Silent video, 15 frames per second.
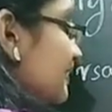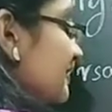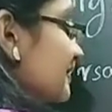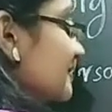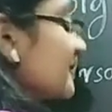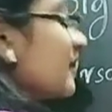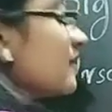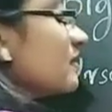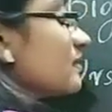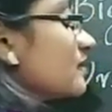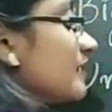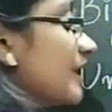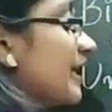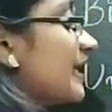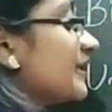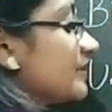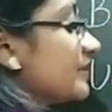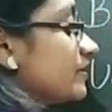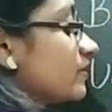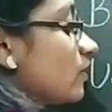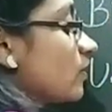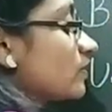is the
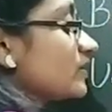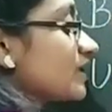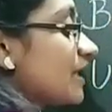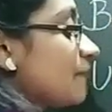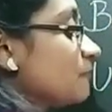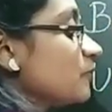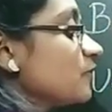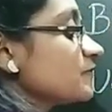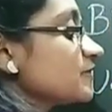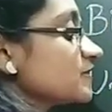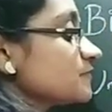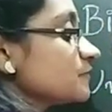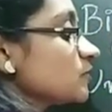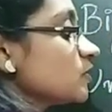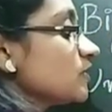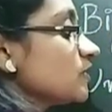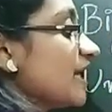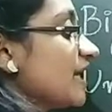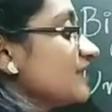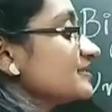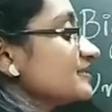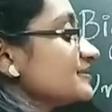head or the cup of the spoon,
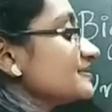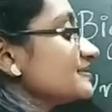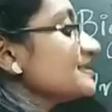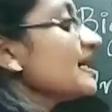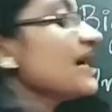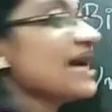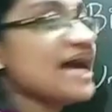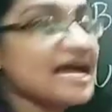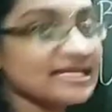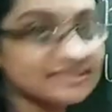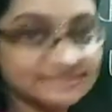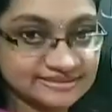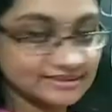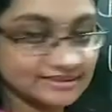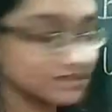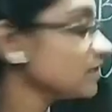and this is the handle.